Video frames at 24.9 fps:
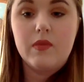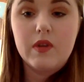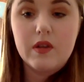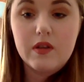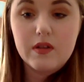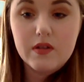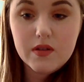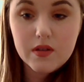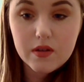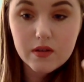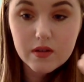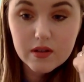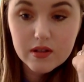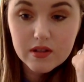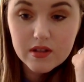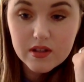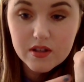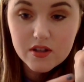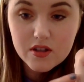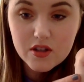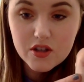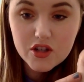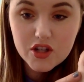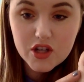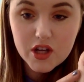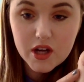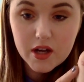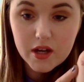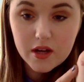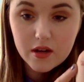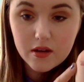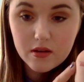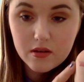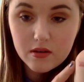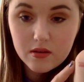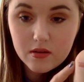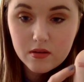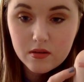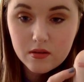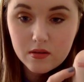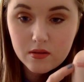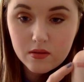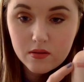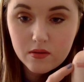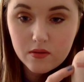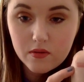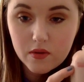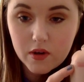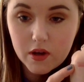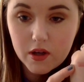So this is a shade
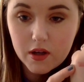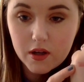right